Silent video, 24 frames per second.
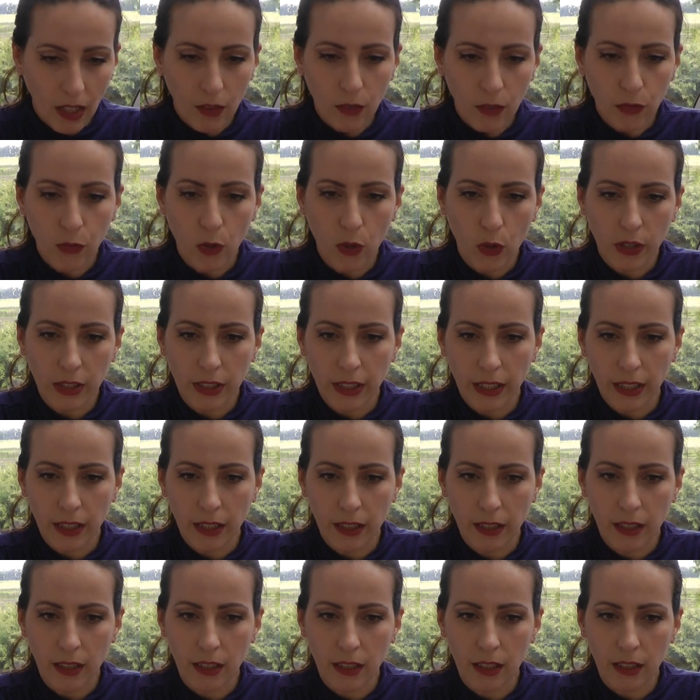For
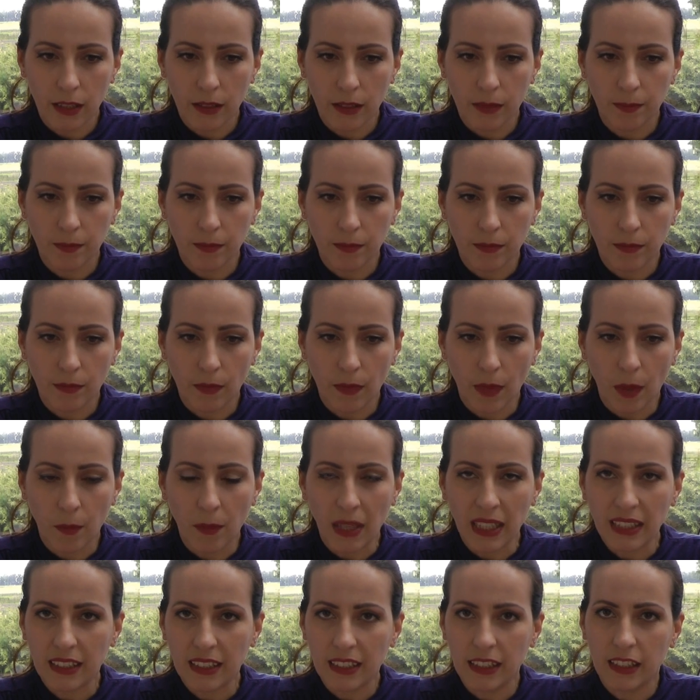their
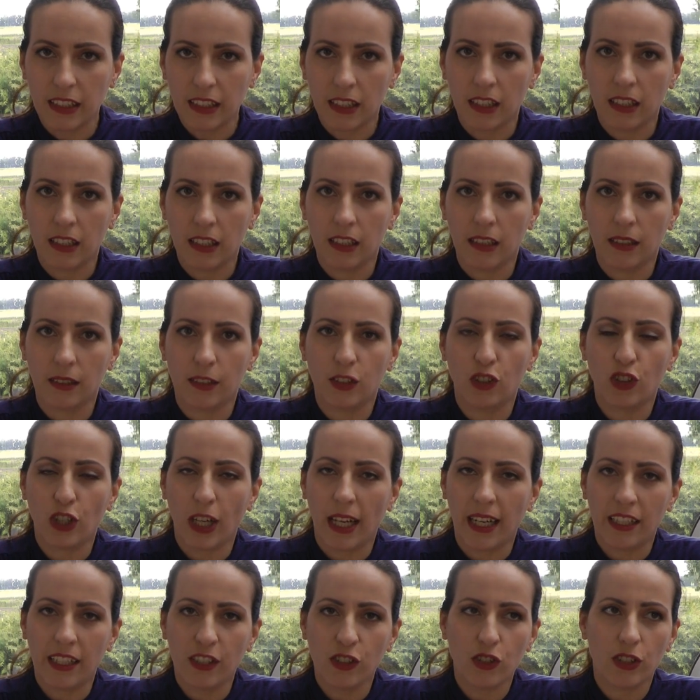monthly
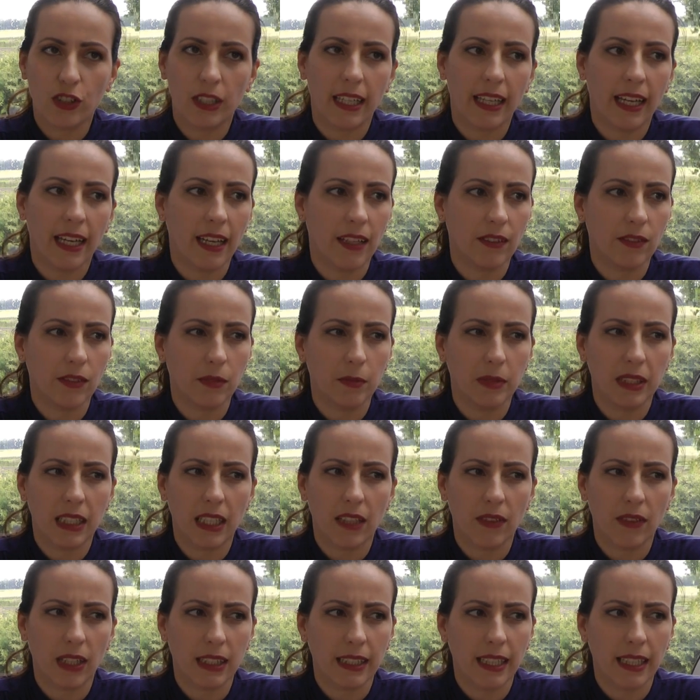challenge, they have
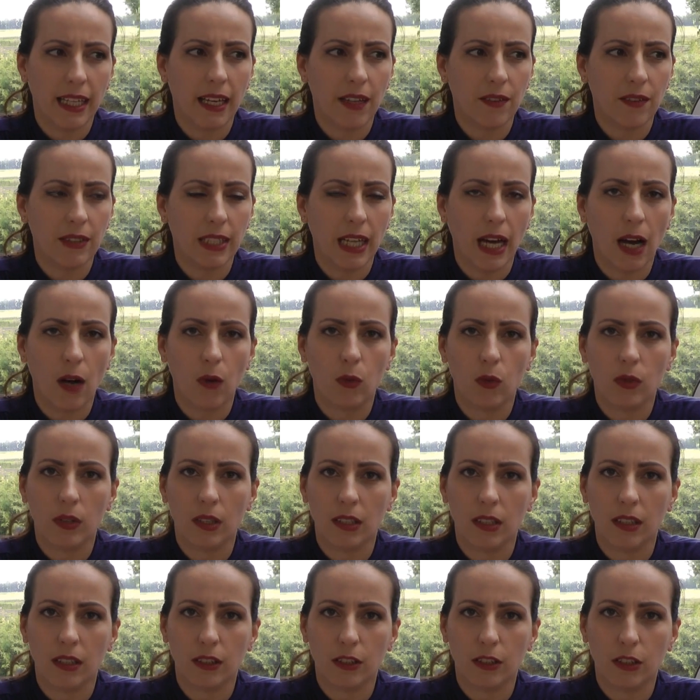Minerva, they have now
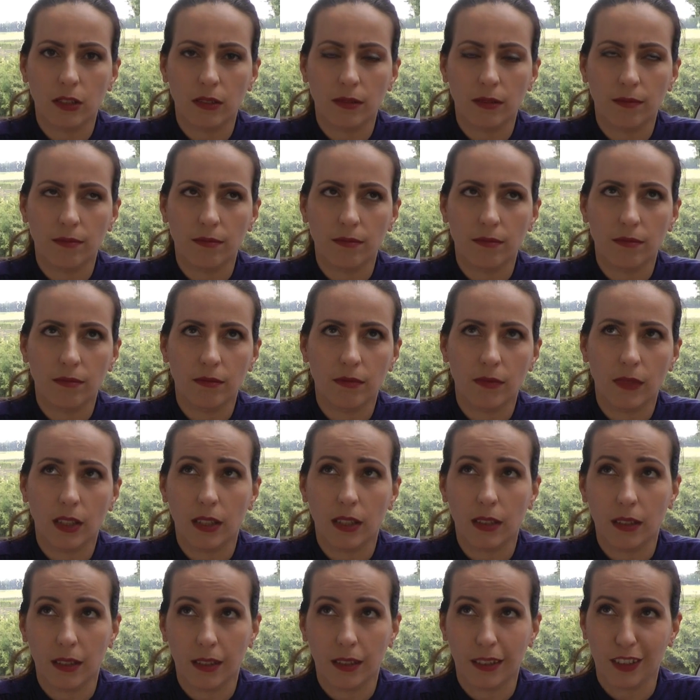
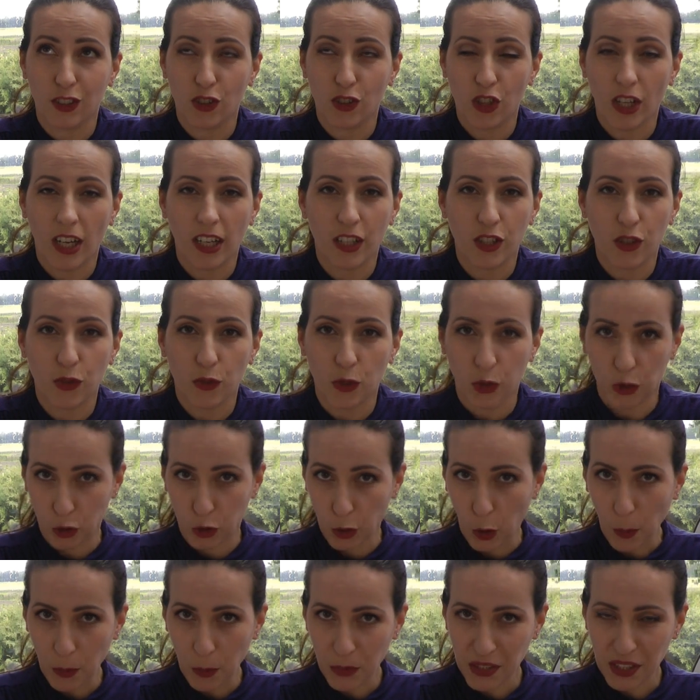a challenge for
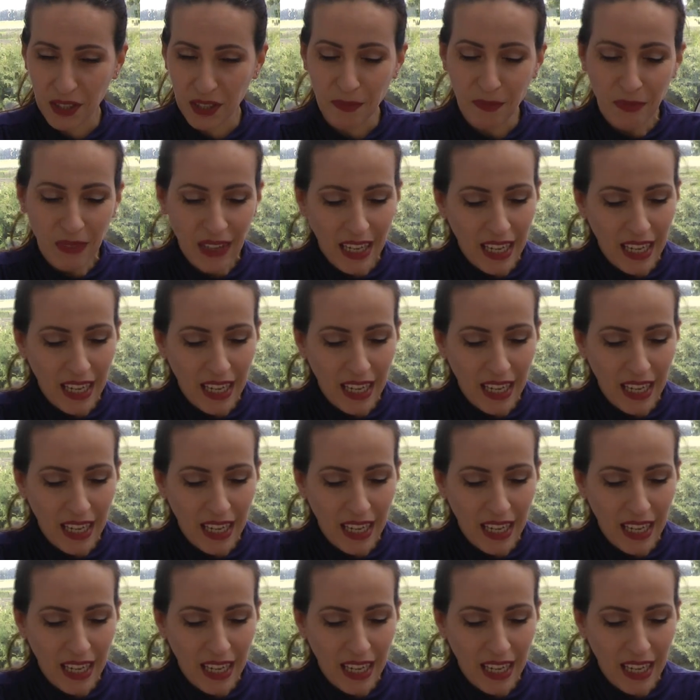tops.